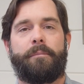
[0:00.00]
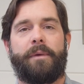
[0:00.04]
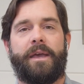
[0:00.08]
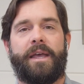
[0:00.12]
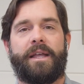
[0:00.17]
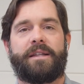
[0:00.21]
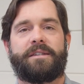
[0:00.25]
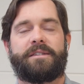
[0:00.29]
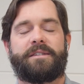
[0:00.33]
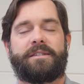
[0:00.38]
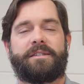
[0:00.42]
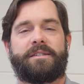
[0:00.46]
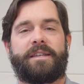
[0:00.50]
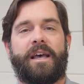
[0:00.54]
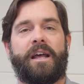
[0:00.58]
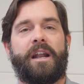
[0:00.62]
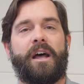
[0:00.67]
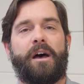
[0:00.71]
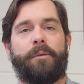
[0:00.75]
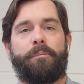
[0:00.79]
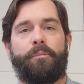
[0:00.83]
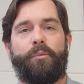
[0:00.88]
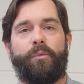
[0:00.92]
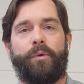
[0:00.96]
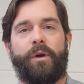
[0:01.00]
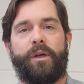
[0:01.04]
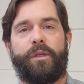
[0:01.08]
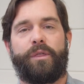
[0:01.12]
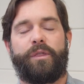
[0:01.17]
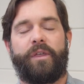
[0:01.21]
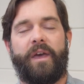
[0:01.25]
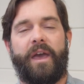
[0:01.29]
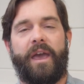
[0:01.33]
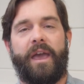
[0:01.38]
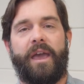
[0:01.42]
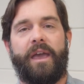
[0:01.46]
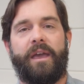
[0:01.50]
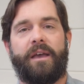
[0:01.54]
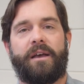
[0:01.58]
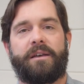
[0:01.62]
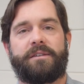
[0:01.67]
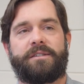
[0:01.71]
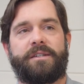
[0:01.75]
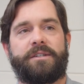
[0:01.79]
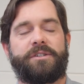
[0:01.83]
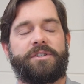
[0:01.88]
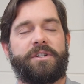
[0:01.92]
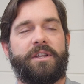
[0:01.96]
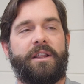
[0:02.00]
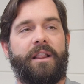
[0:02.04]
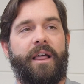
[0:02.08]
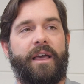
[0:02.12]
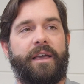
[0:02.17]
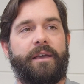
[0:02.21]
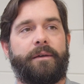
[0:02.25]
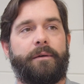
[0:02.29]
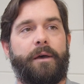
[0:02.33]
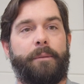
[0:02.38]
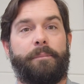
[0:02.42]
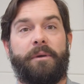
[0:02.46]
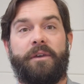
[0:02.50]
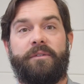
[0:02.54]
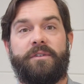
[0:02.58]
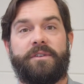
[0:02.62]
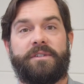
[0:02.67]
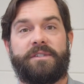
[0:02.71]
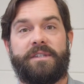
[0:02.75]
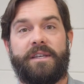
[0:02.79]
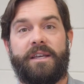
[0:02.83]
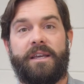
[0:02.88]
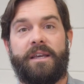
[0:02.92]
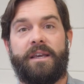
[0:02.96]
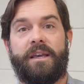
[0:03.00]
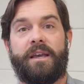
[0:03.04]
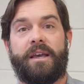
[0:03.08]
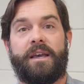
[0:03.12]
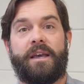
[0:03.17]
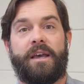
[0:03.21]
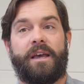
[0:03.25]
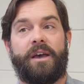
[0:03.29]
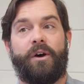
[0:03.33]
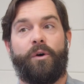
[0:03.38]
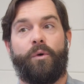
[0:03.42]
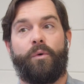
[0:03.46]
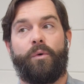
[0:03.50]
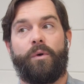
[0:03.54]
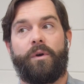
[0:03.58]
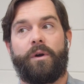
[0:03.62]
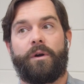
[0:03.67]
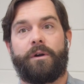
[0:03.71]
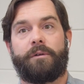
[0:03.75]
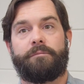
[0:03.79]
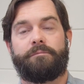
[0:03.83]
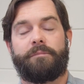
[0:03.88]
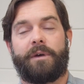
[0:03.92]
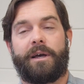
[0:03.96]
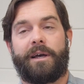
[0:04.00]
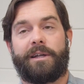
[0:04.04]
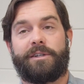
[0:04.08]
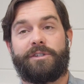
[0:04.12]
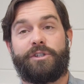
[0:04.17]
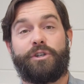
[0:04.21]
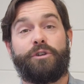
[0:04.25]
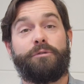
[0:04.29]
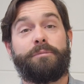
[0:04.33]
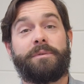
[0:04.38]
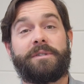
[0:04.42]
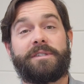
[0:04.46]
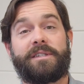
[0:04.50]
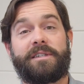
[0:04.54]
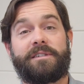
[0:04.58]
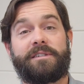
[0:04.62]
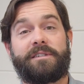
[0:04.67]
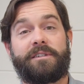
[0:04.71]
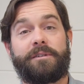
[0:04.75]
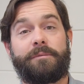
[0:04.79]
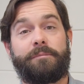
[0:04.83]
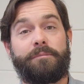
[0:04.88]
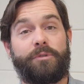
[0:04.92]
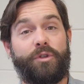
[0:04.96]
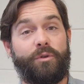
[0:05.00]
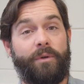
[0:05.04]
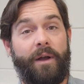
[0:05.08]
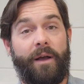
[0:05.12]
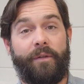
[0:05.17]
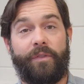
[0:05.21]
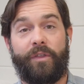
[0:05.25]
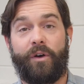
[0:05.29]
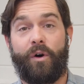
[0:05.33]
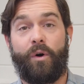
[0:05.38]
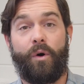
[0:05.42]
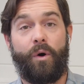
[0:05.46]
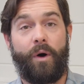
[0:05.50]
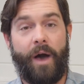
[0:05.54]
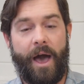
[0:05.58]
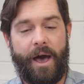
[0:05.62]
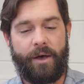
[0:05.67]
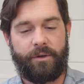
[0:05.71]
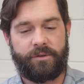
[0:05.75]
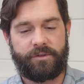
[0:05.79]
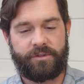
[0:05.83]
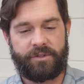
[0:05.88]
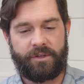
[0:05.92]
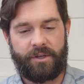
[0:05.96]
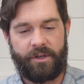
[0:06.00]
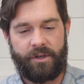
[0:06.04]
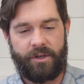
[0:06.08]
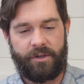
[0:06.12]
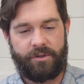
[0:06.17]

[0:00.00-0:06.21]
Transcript: It's set up with essentially like a PVC or a tube system throughout the whole house.